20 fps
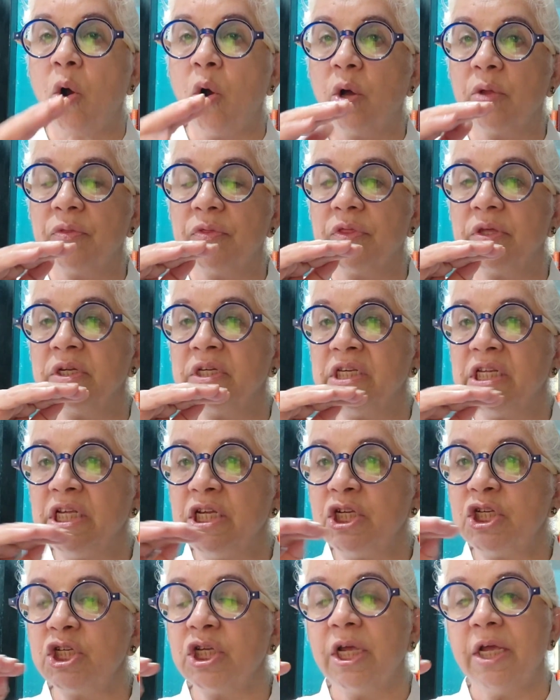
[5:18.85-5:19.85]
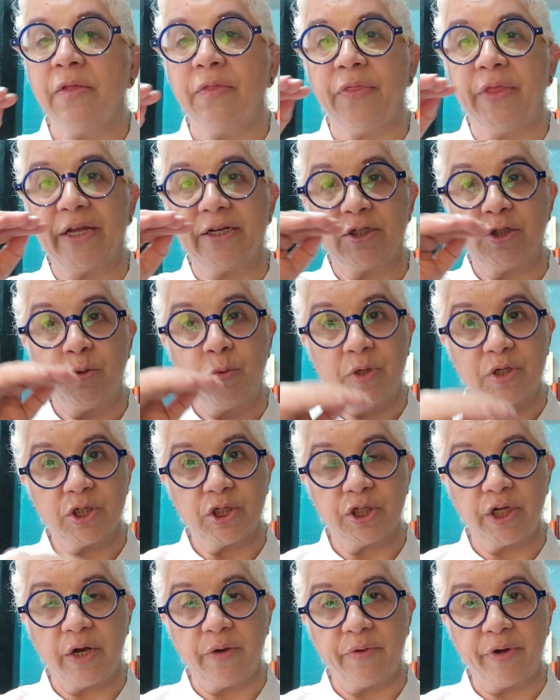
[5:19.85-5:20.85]
on the niche that you are
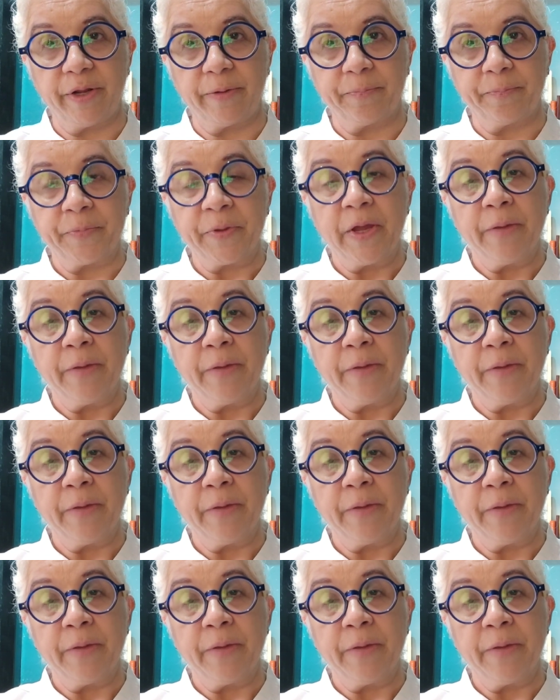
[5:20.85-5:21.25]
sharing.